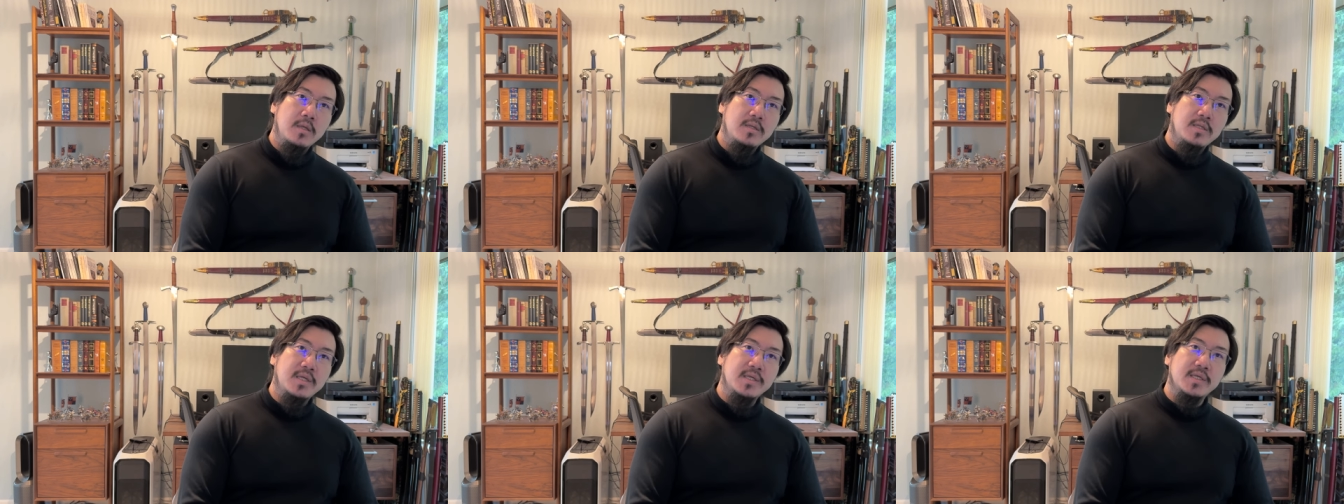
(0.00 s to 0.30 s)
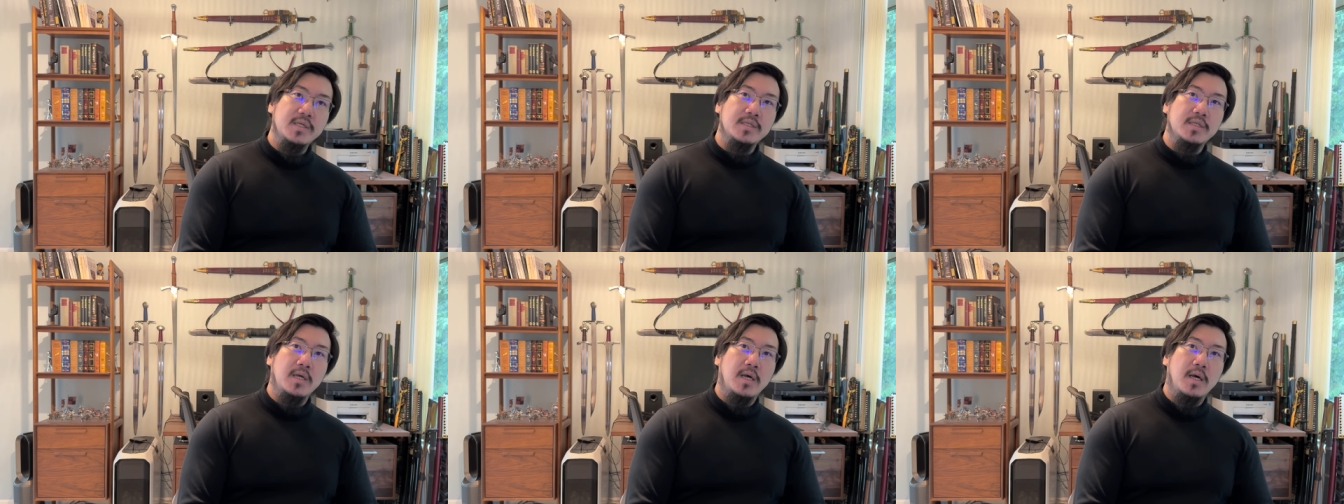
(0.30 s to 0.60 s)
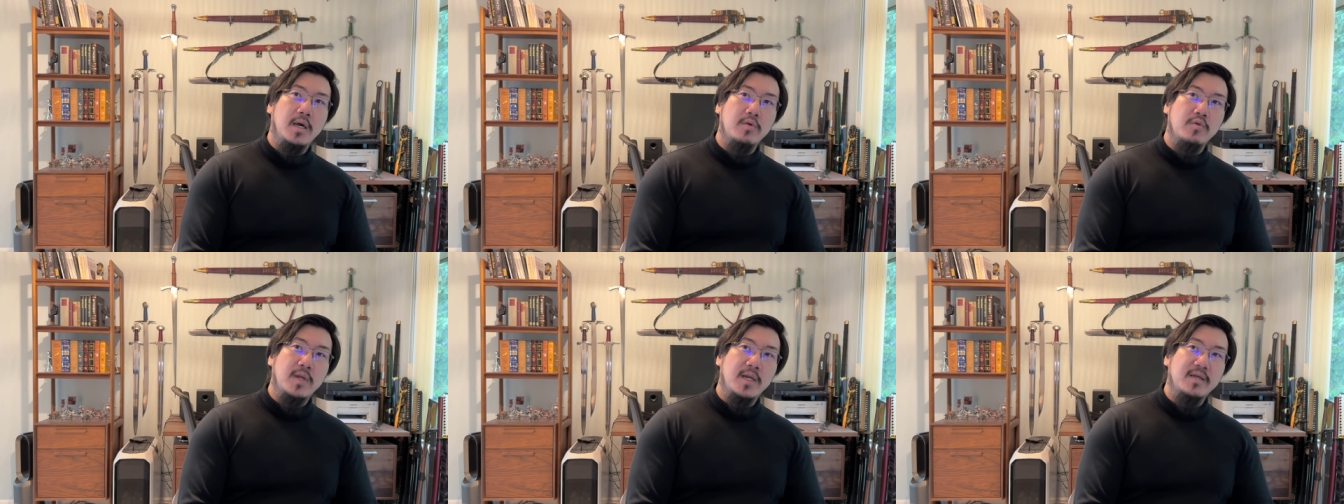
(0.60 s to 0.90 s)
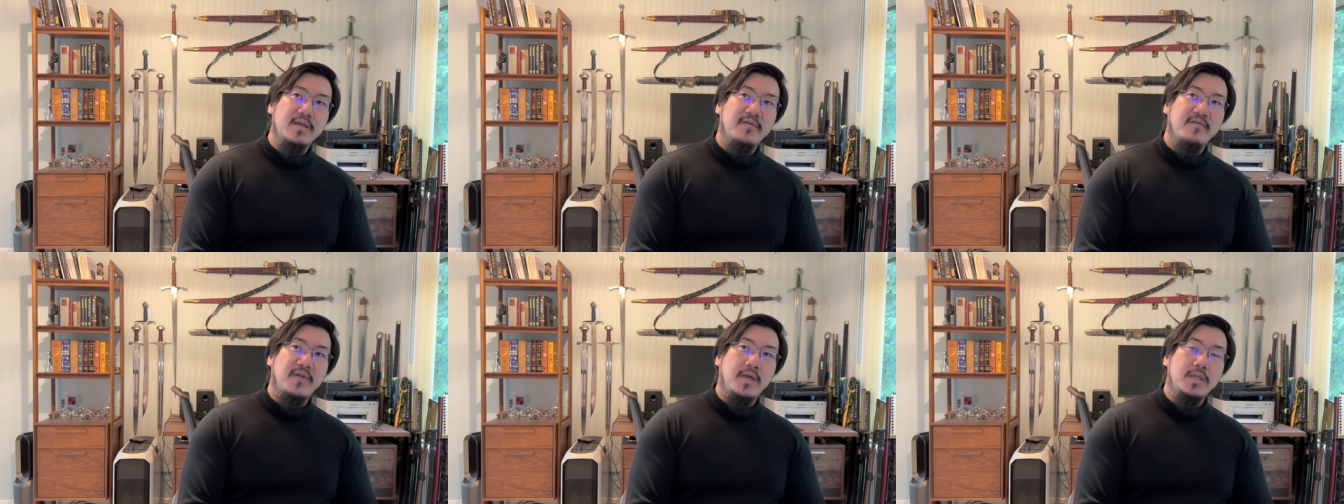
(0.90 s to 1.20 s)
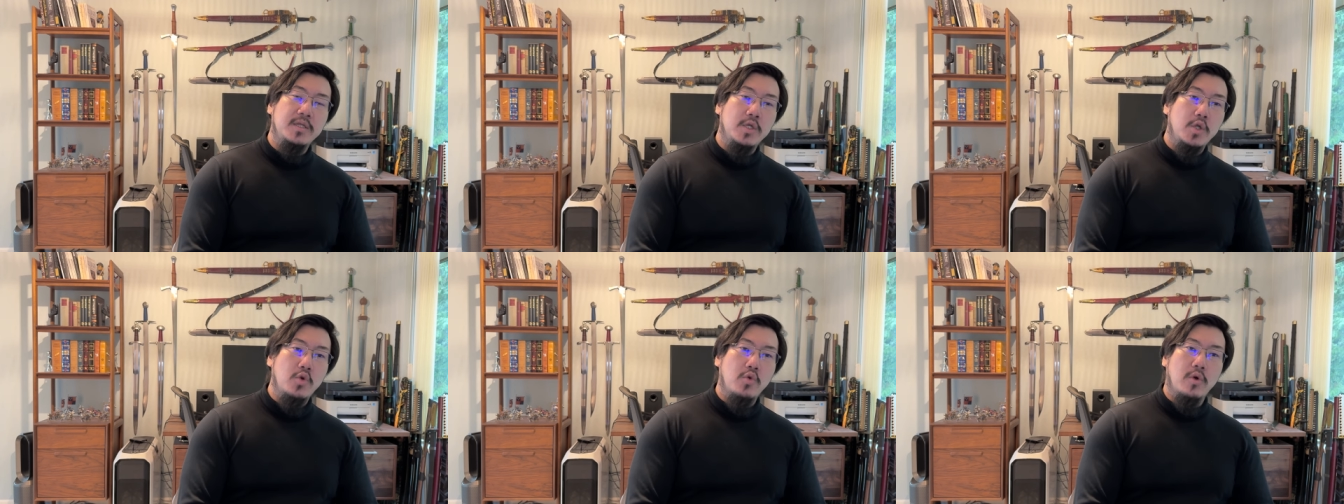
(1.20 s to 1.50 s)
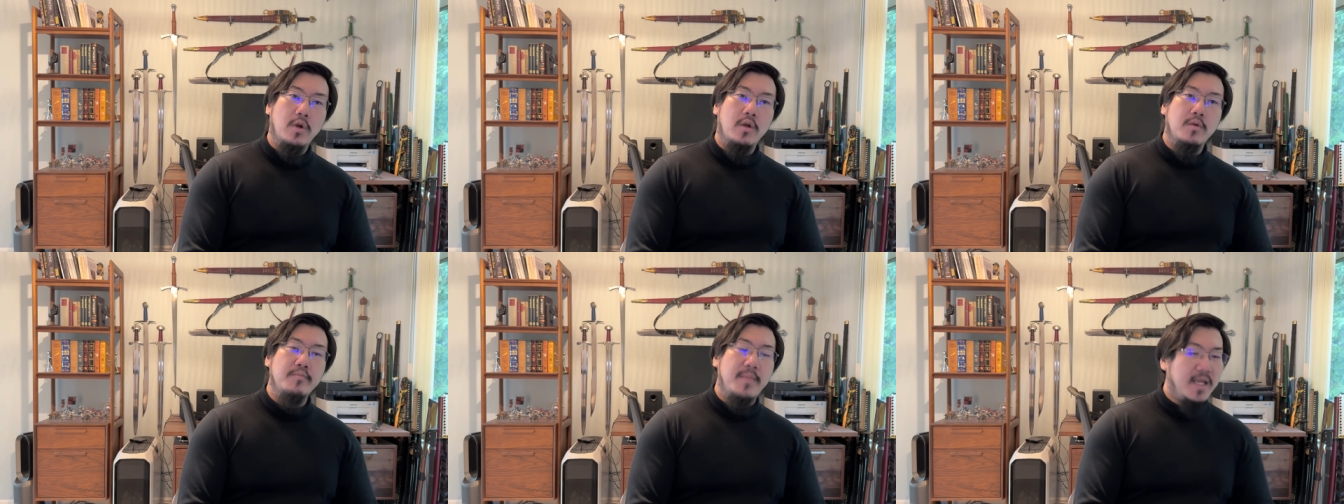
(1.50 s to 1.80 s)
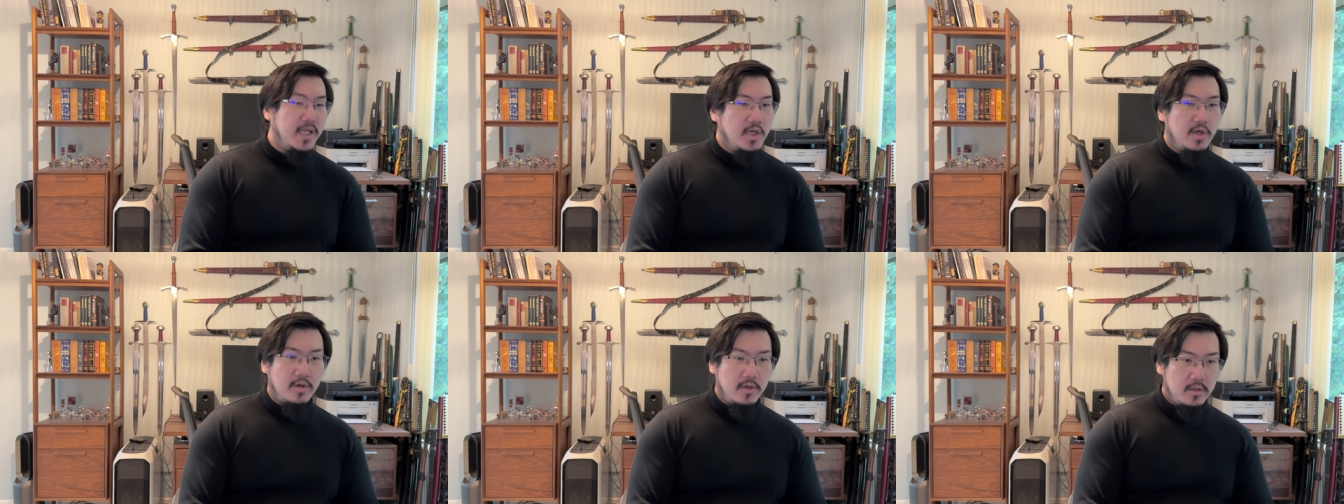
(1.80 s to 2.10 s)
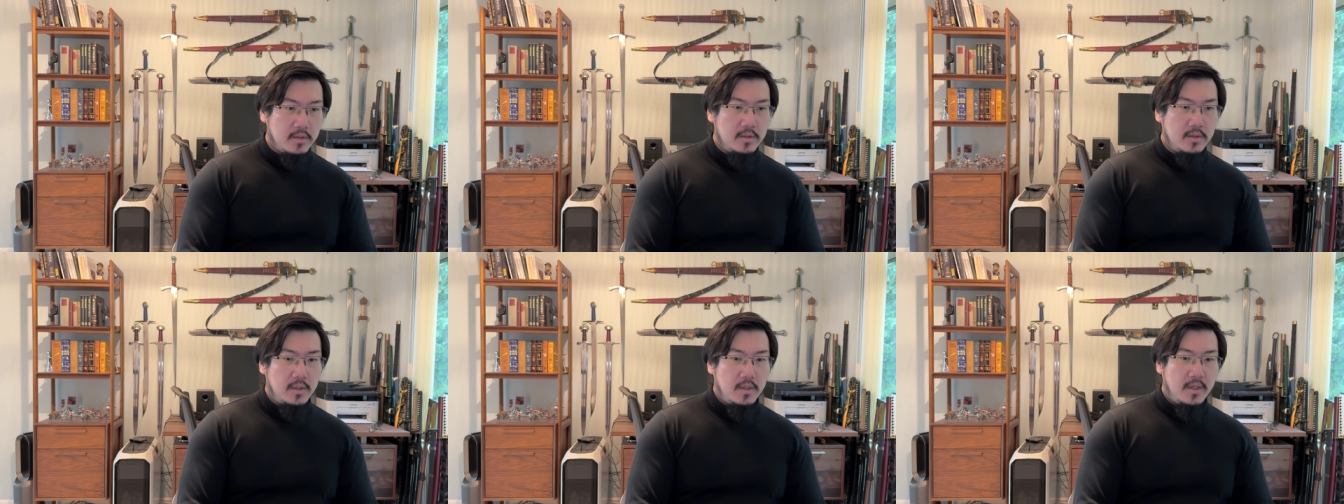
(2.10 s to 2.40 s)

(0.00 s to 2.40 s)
This is a relatively newer maker.